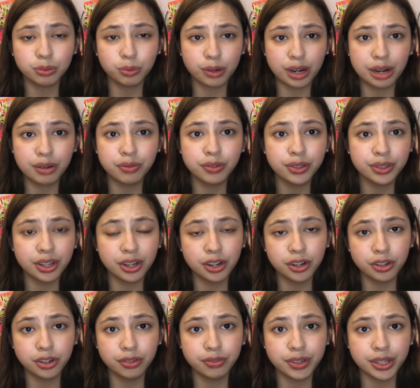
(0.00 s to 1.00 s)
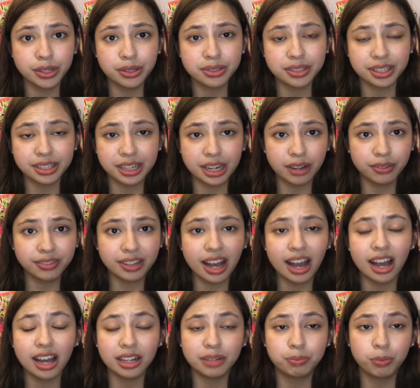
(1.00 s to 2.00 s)
wherever there are reviews, and you have to
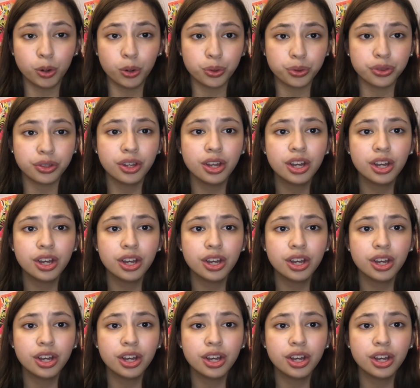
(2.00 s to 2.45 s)
add both